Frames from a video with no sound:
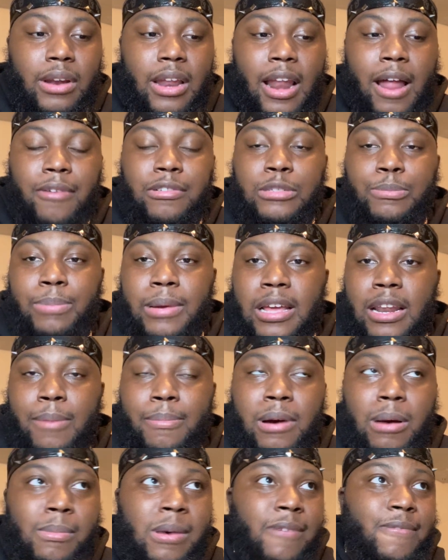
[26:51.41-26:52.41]
that I was being
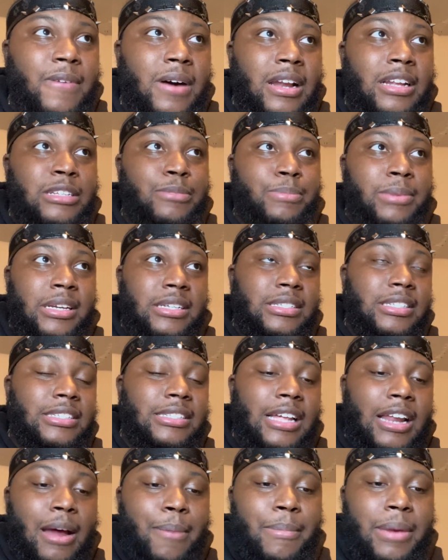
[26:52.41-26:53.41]
about my father's business,
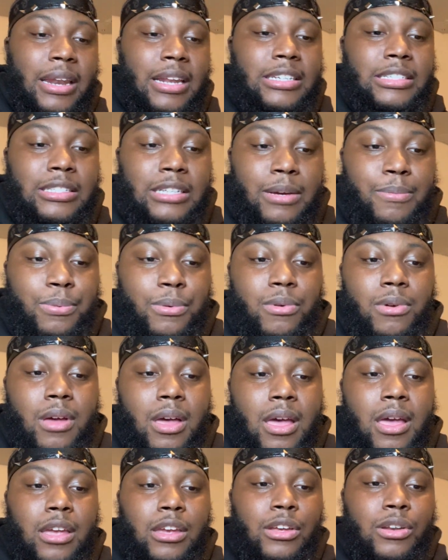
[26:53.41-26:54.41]
that I'm in his temple,
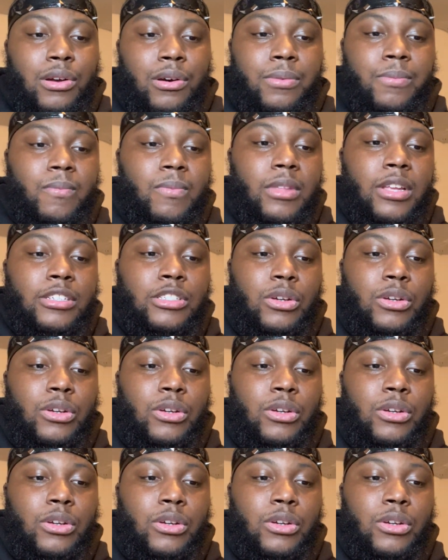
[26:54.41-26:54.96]
you know.